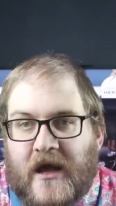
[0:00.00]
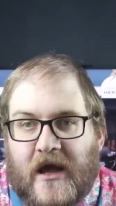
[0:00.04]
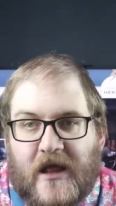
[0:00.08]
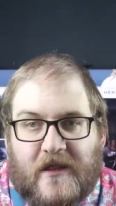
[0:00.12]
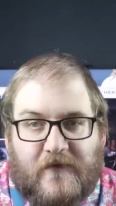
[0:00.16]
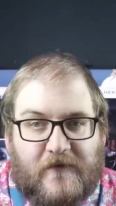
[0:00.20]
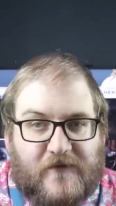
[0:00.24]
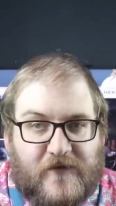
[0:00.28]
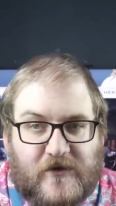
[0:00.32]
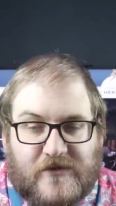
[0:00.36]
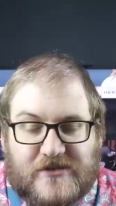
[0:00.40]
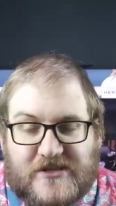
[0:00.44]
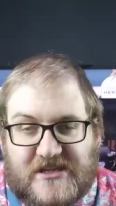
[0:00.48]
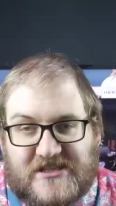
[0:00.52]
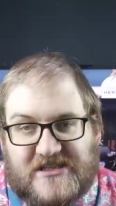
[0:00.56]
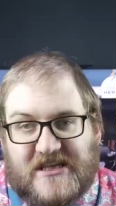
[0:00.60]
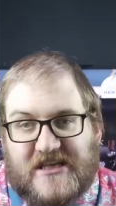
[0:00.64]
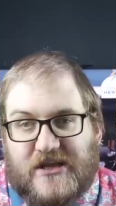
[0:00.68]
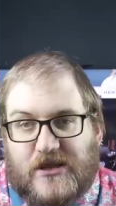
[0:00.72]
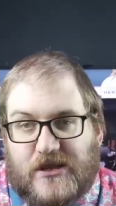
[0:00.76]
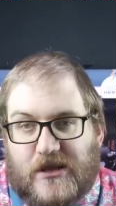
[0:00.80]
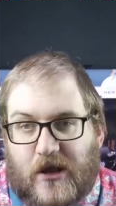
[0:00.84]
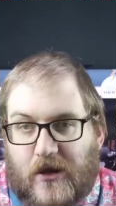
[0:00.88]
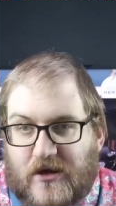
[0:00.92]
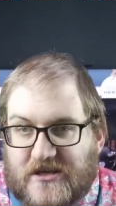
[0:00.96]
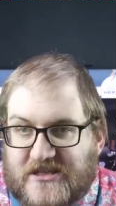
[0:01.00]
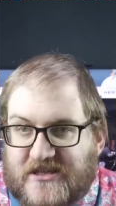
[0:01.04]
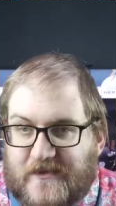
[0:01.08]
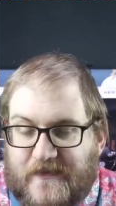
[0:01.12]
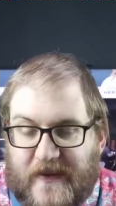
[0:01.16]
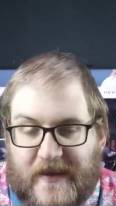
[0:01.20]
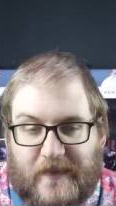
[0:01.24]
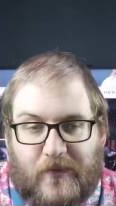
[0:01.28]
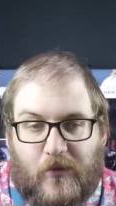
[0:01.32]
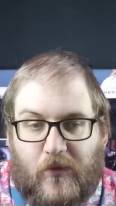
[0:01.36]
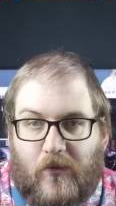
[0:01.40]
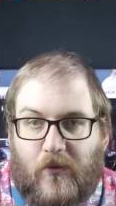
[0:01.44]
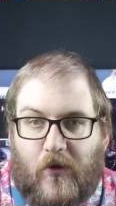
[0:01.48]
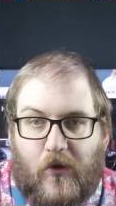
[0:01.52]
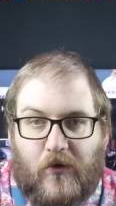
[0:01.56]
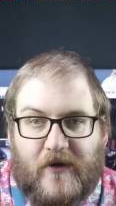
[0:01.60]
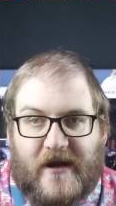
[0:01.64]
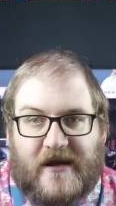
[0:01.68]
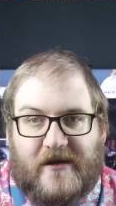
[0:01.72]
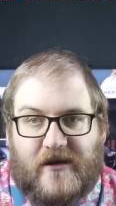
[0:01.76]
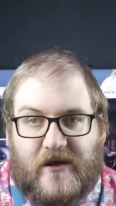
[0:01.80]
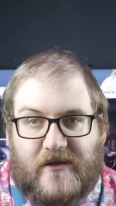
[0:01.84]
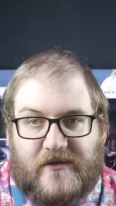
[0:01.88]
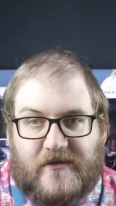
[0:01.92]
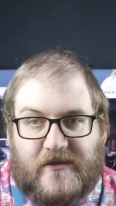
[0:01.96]
We've also seen lots of people
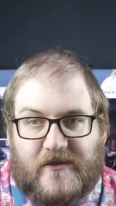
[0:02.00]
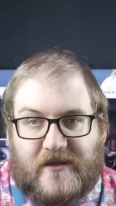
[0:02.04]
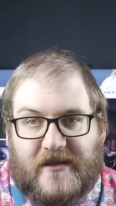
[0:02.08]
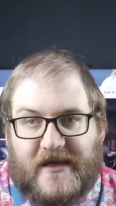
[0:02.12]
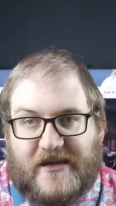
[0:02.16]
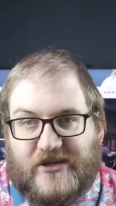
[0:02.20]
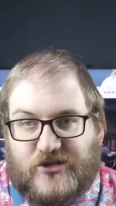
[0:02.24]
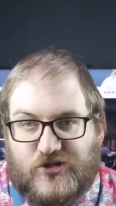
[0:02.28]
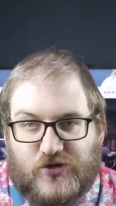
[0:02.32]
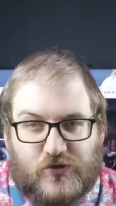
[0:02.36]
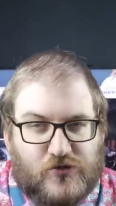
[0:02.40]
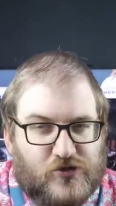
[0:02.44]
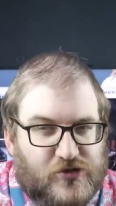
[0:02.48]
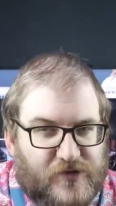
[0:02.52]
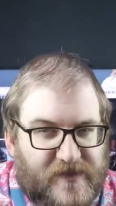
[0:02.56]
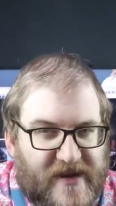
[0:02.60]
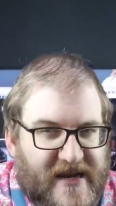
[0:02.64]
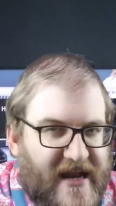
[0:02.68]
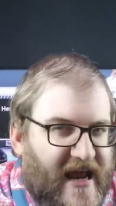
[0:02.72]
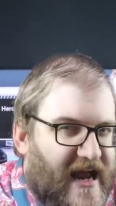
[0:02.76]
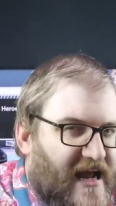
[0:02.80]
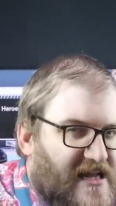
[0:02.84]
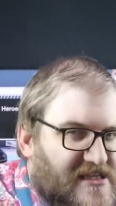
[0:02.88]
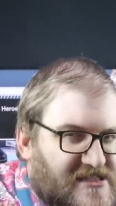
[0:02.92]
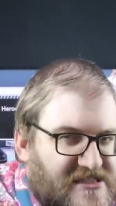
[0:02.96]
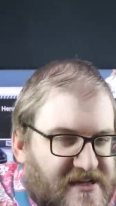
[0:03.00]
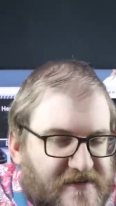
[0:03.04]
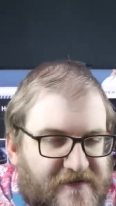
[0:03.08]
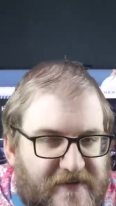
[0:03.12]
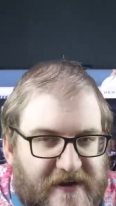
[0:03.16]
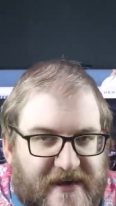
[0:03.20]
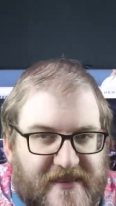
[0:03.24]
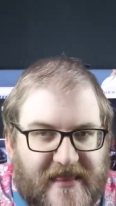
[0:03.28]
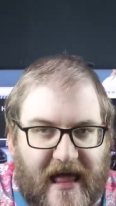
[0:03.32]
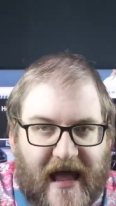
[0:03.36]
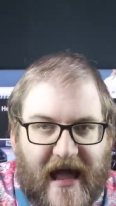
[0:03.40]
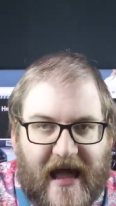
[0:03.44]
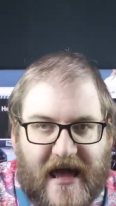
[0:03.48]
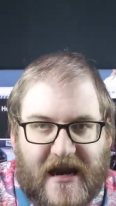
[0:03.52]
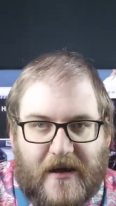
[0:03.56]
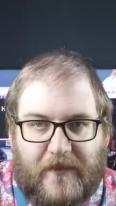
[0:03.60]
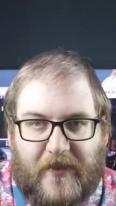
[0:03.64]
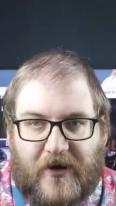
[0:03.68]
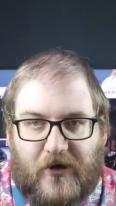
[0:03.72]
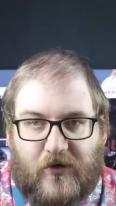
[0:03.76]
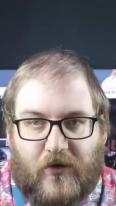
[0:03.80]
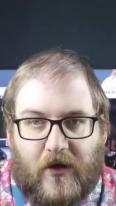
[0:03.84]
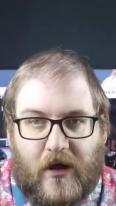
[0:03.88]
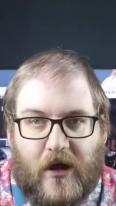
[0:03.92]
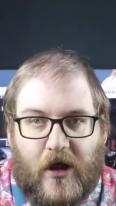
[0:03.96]
moaning on like social media and stuff like that
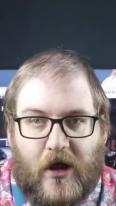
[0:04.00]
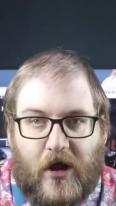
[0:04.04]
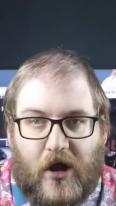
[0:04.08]
about